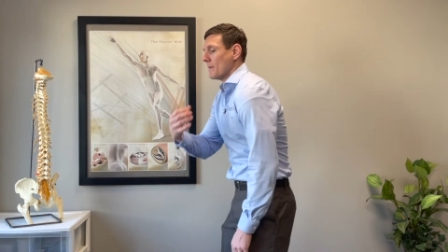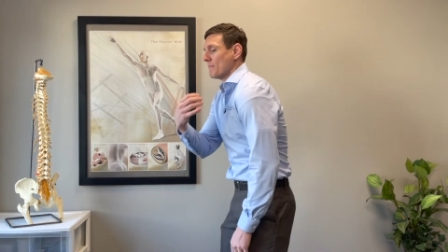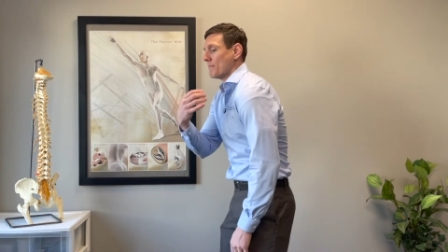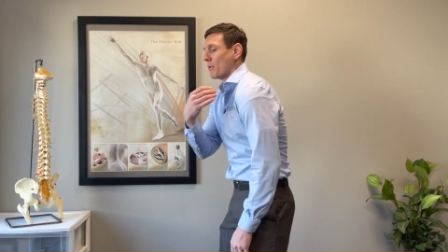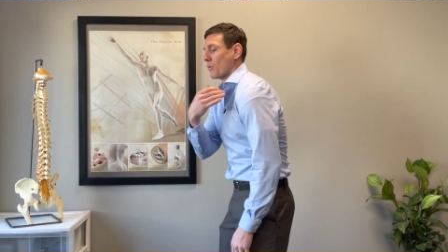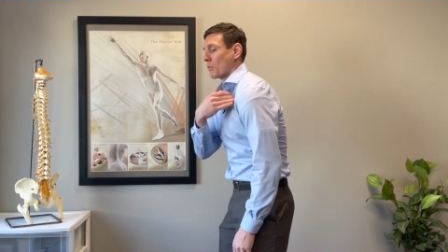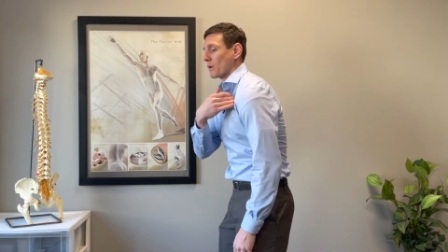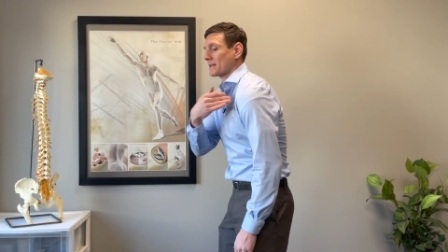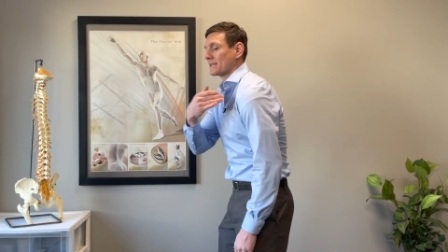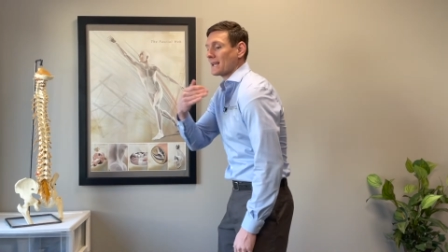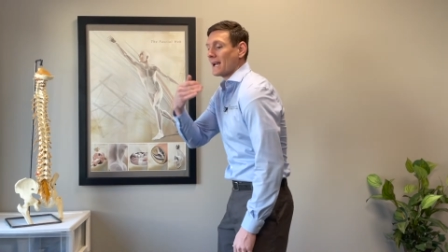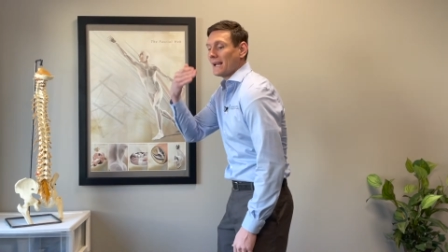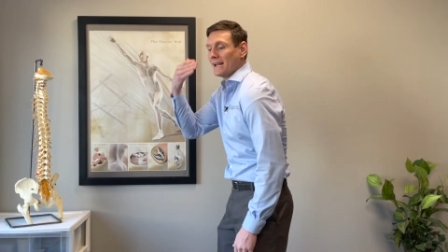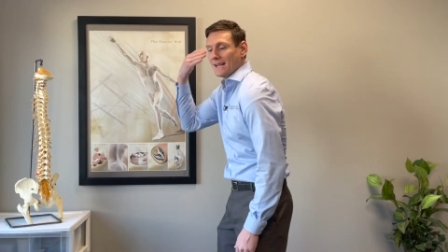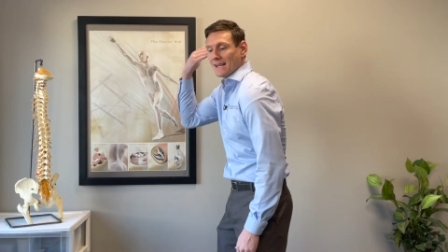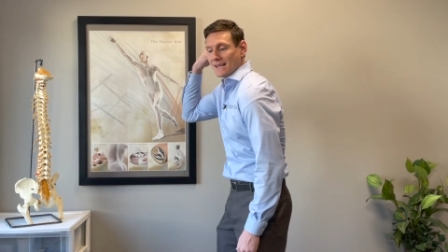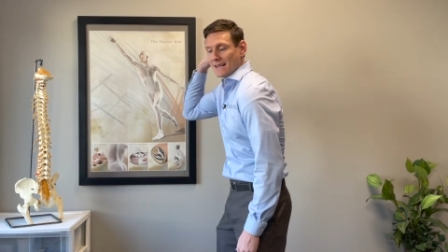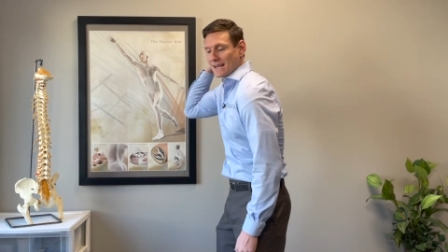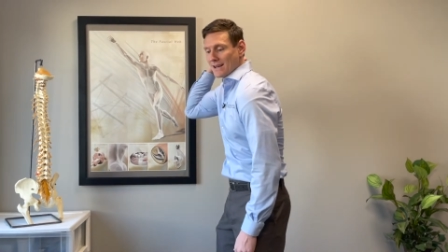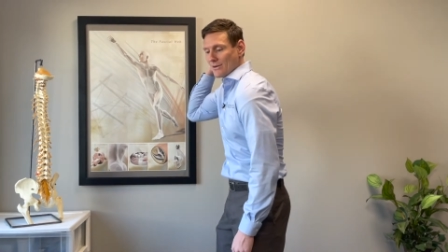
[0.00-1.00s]
But we're tight
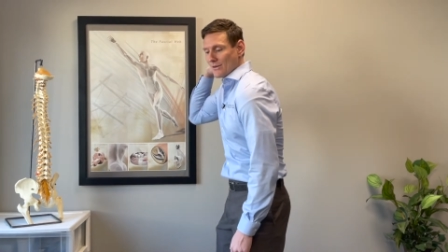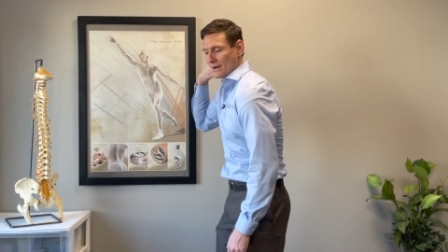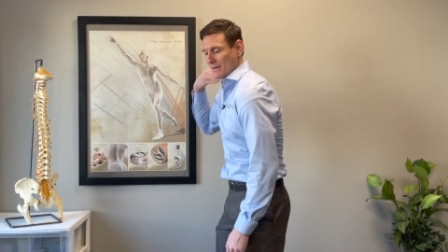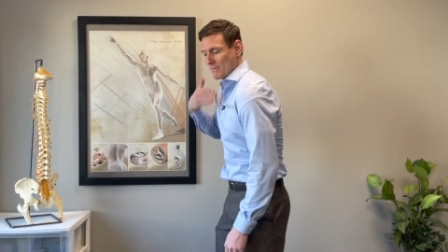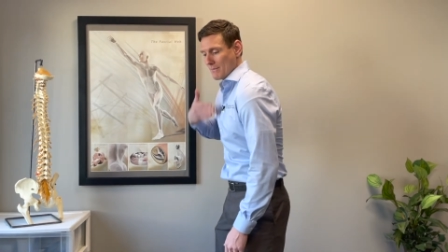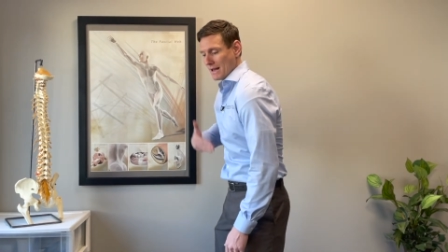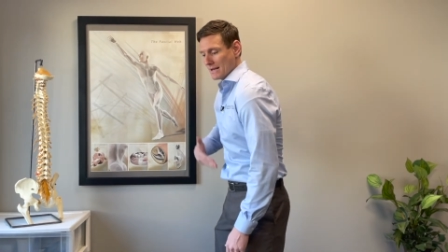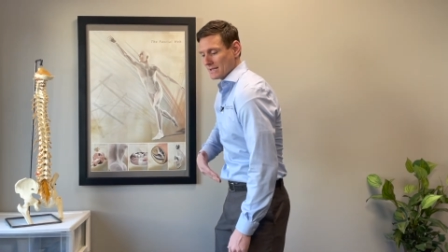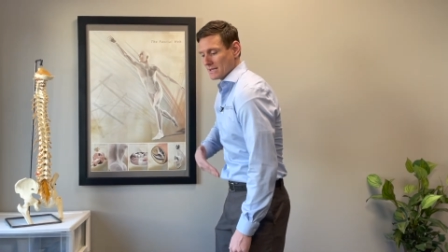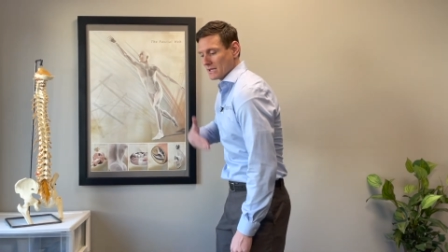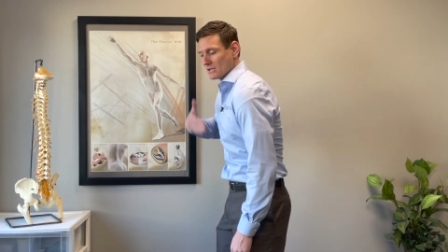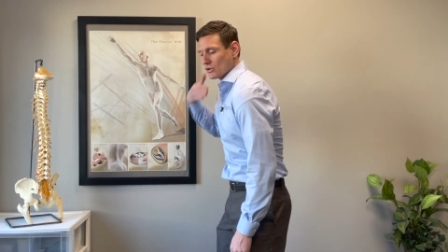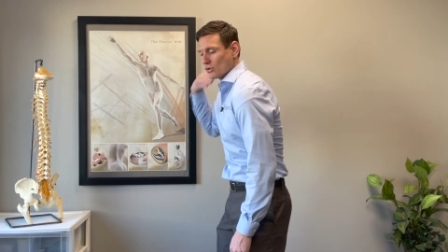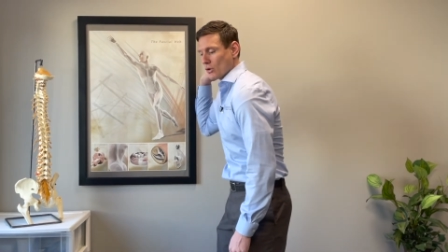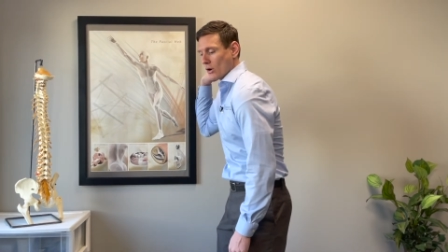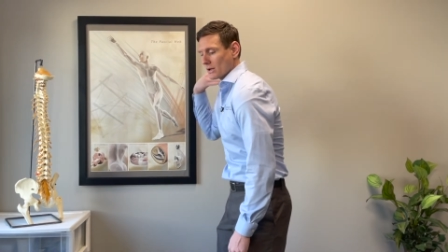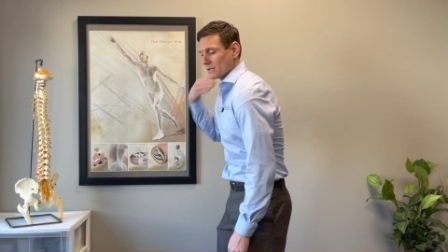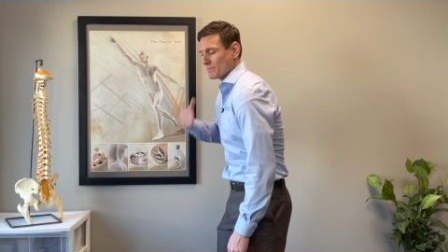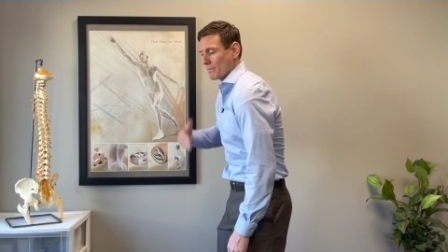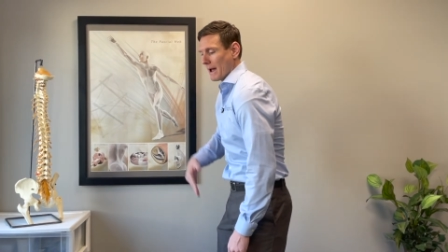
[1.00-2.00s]
in here and it makes this
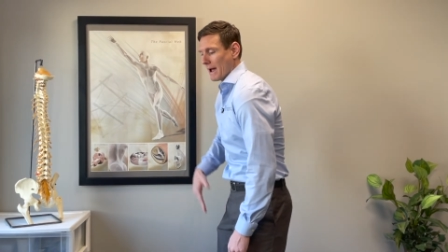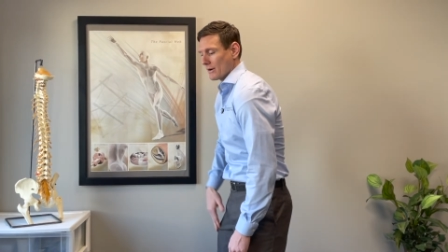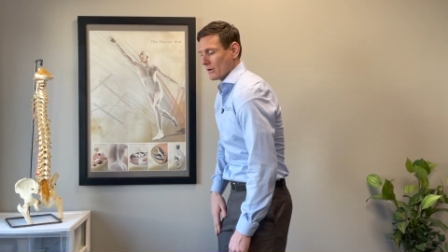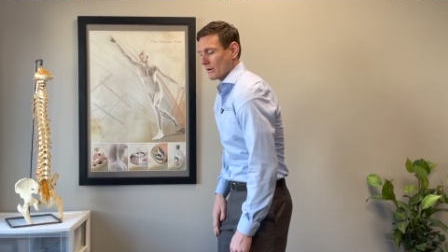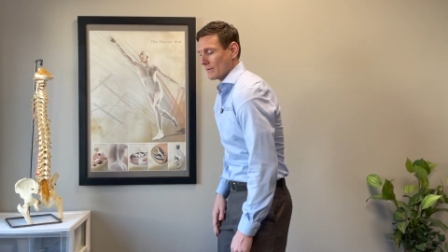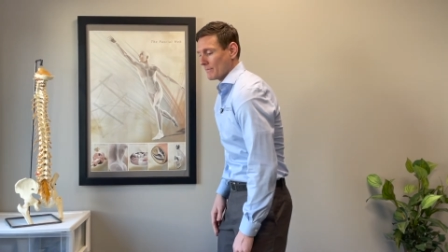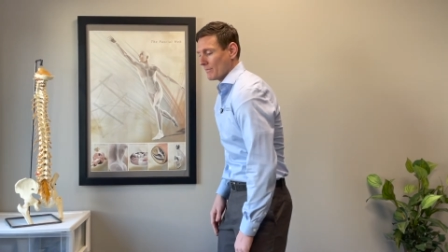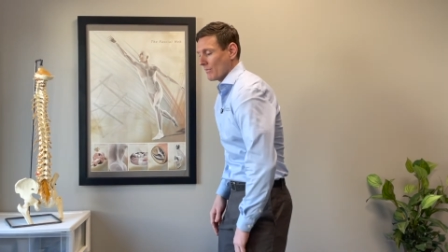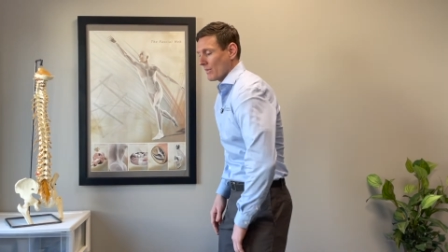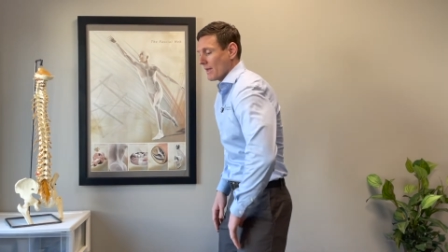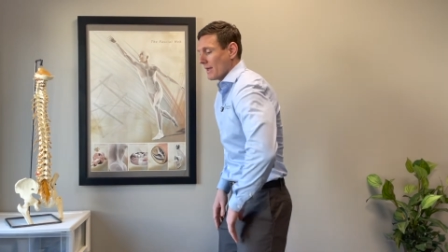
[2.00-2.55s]
cross pattern.